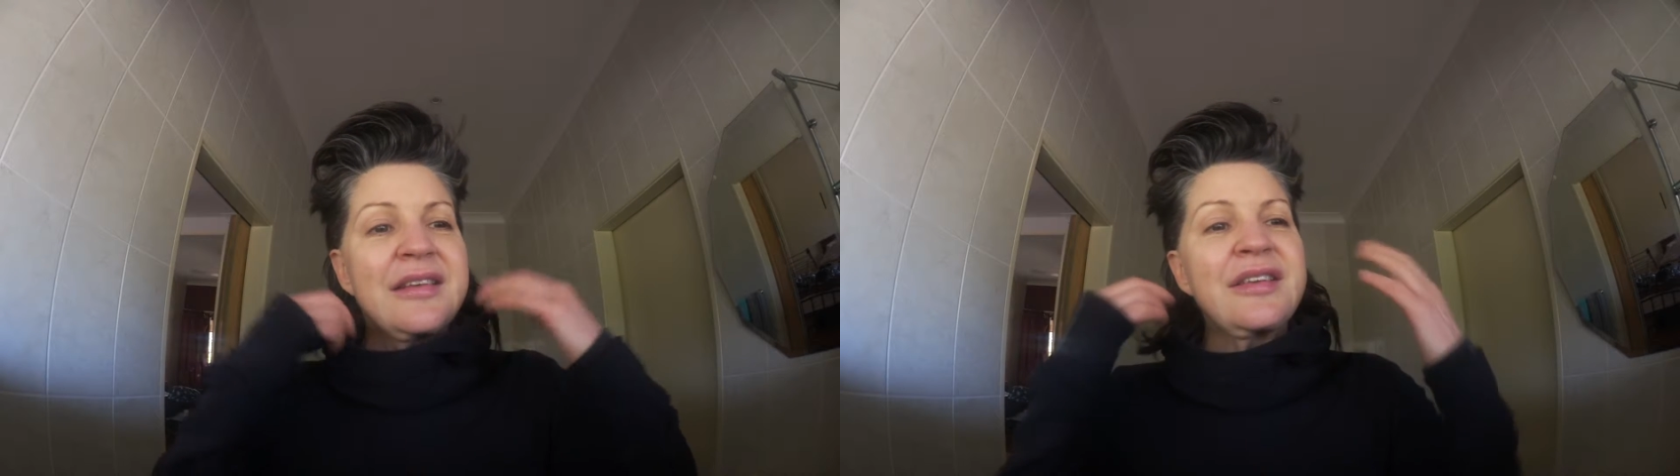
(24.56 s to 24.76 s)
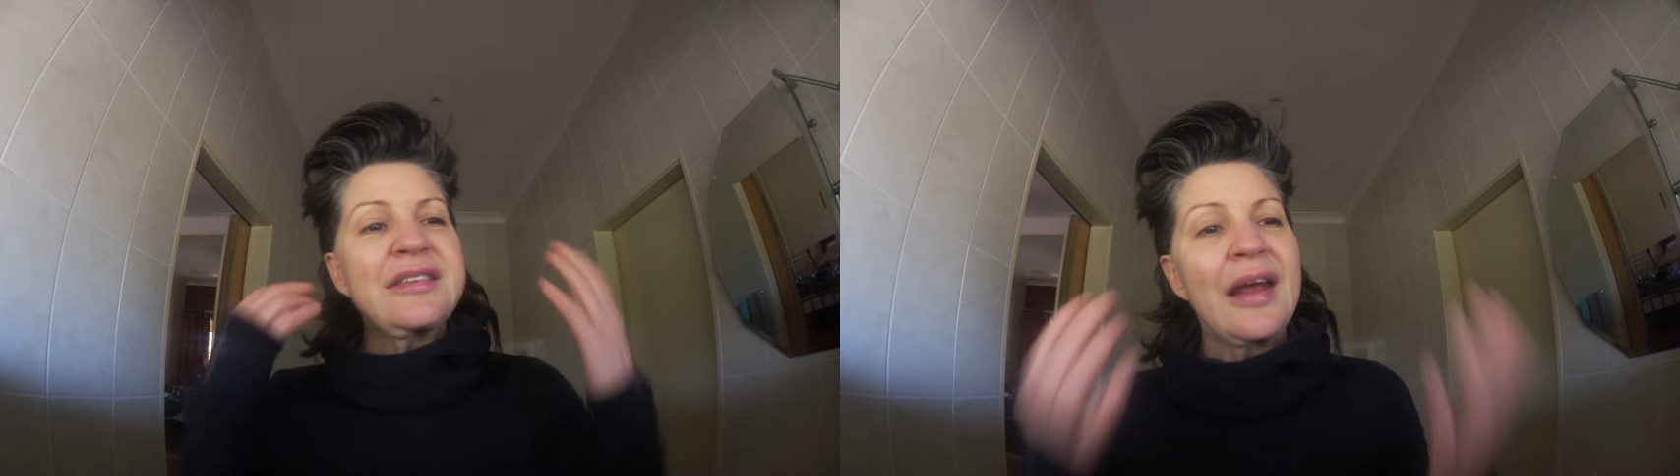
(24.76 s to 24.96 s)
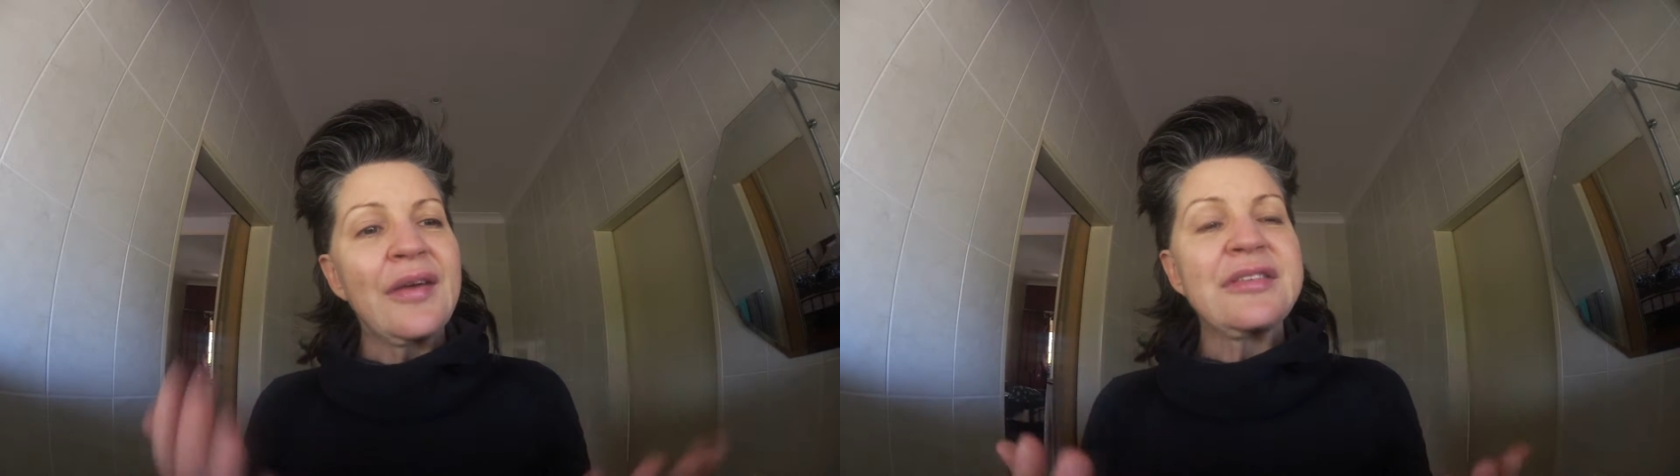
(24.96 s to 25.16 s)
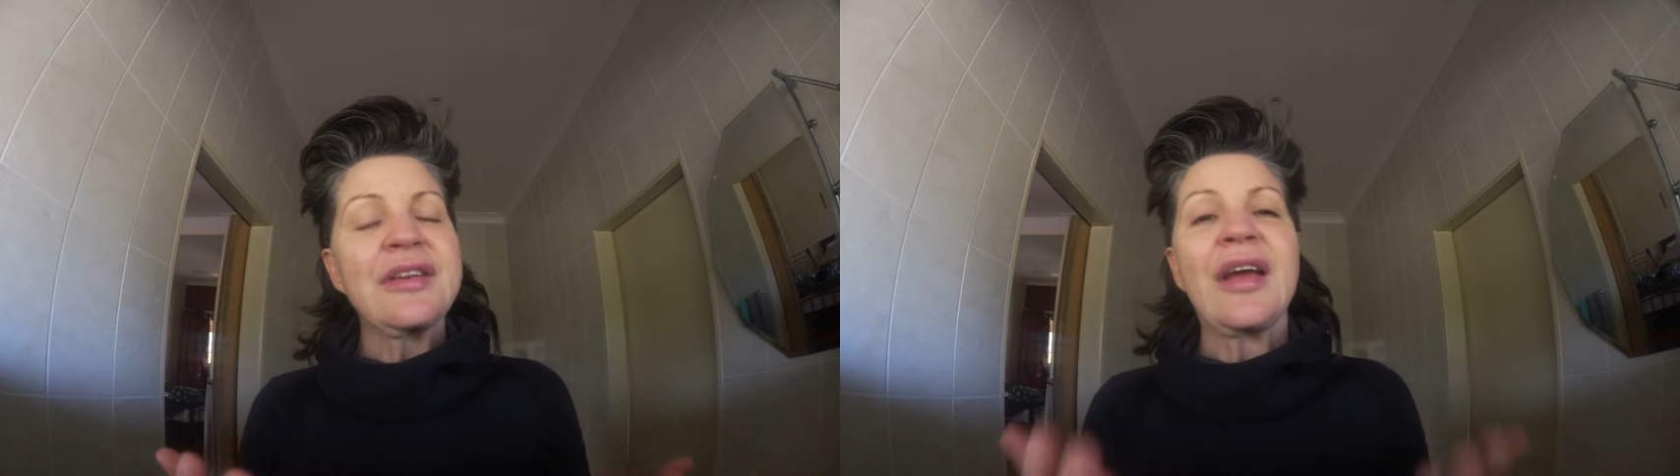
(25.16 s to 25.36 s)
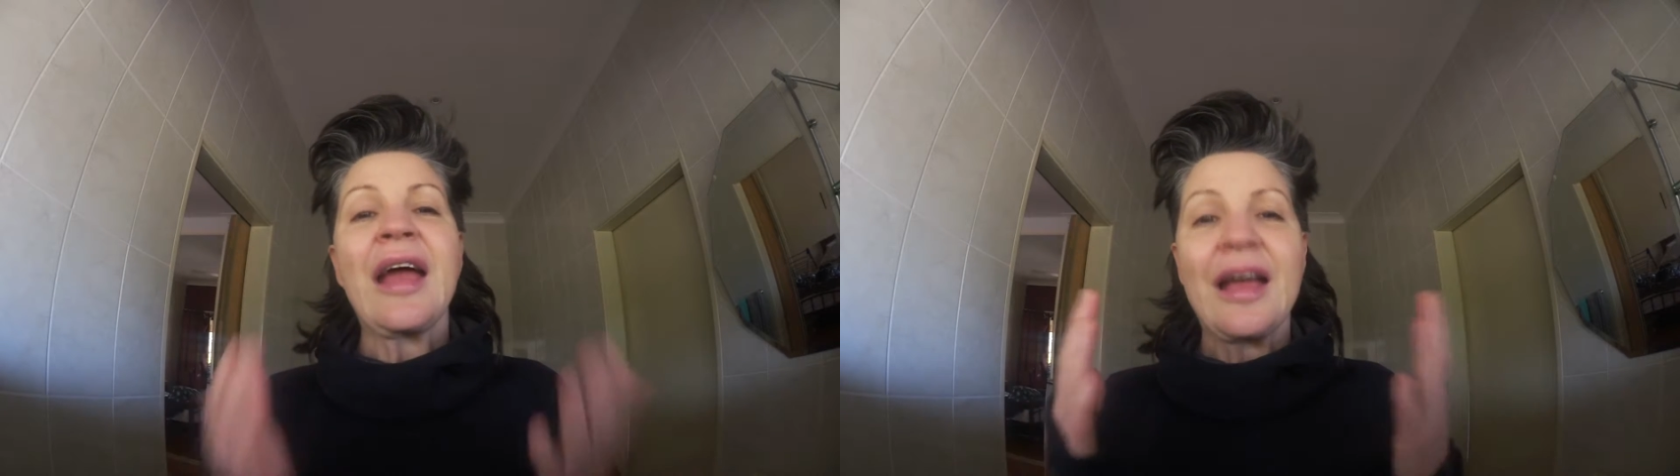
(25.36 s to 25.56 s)
So Taris
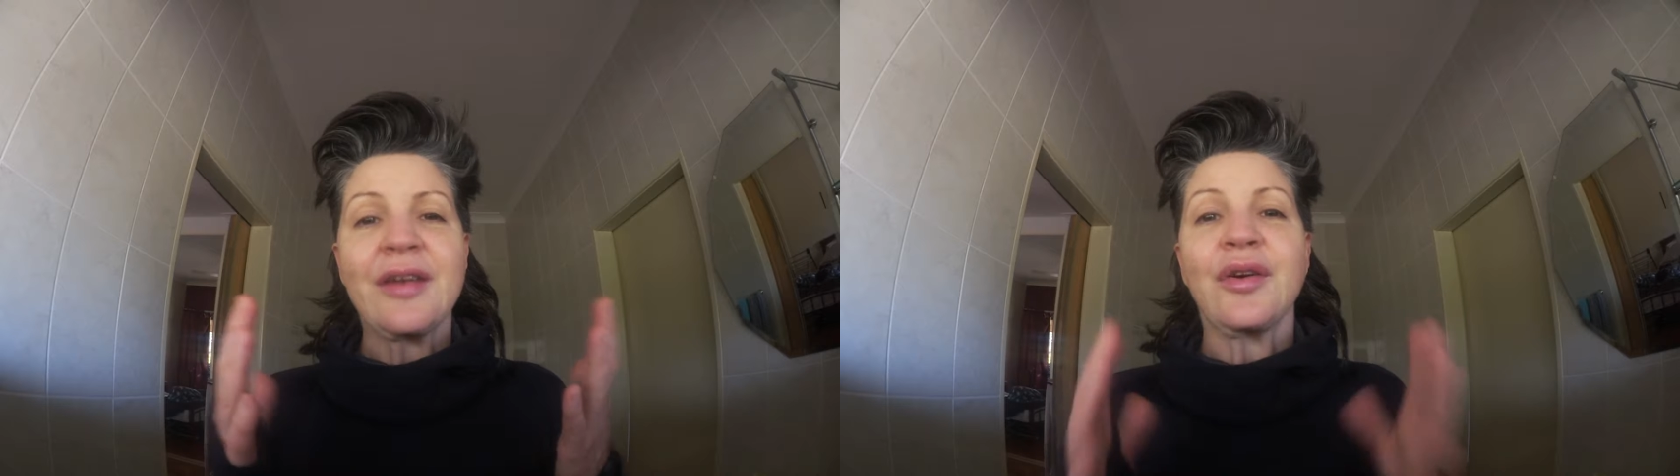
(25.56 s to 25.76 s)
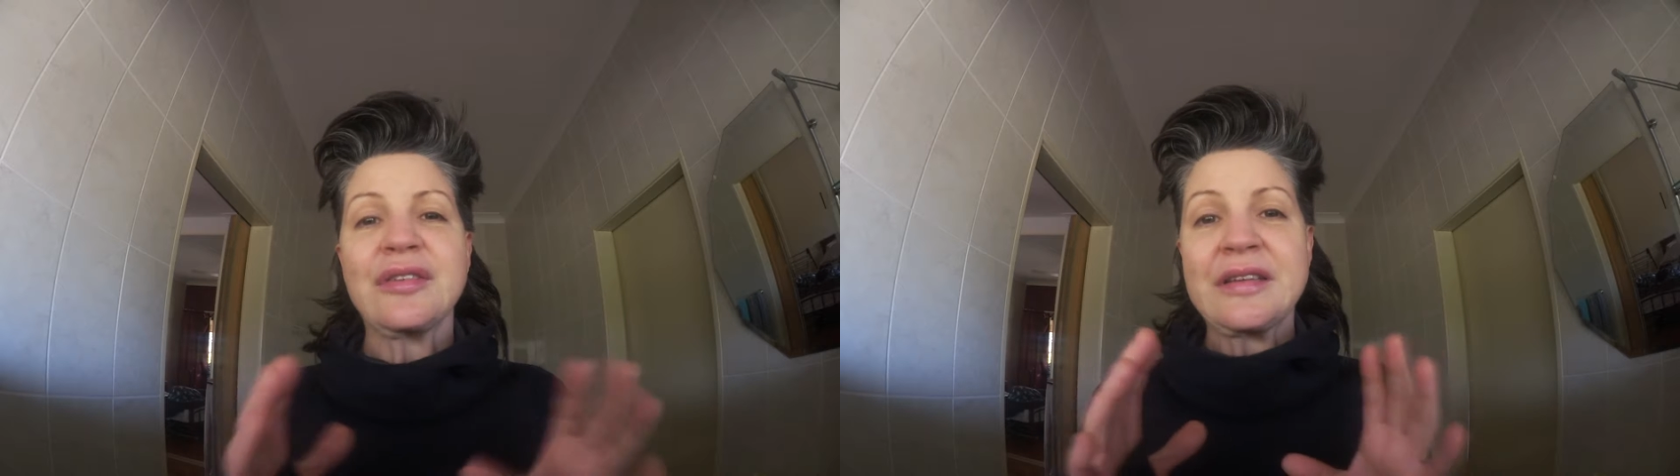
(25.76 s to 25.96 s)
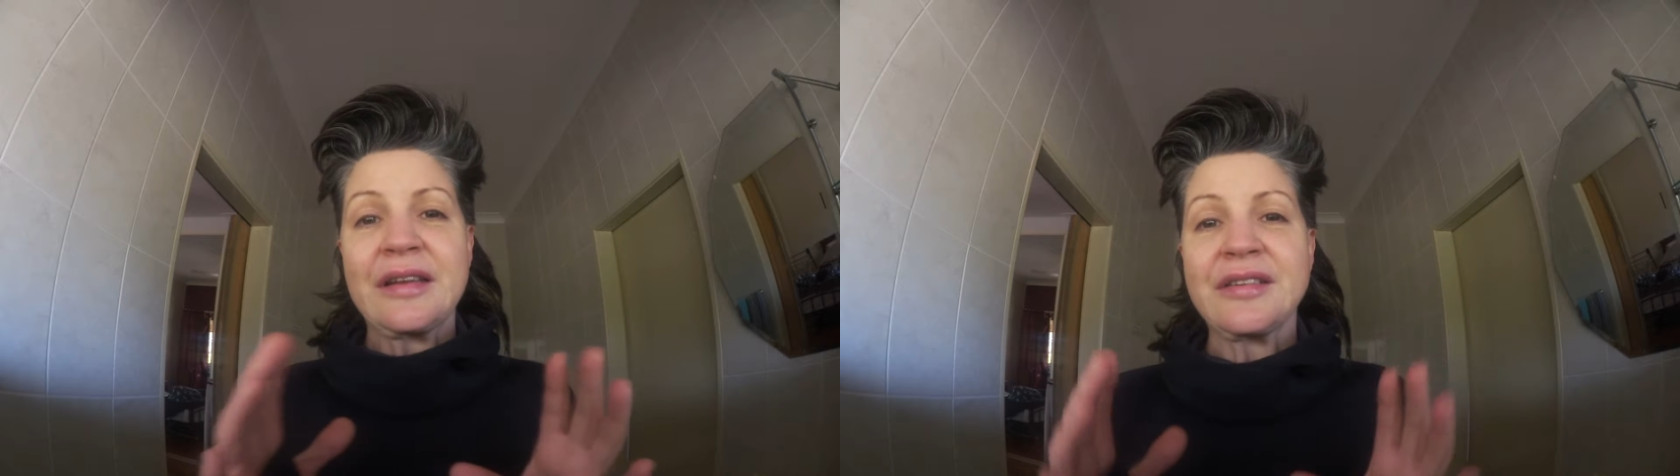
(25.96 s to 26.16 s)
and I had not seen